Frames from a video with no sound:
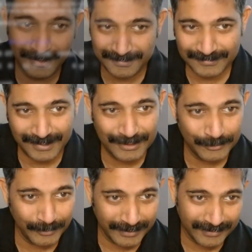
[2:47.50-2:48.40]
and
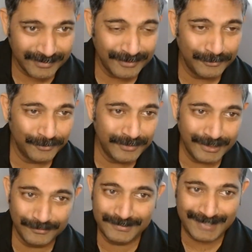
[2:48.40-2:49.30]
get doing it. Right? You don't
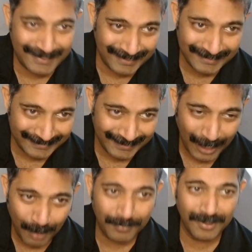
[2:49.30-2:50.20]
need to set anything up.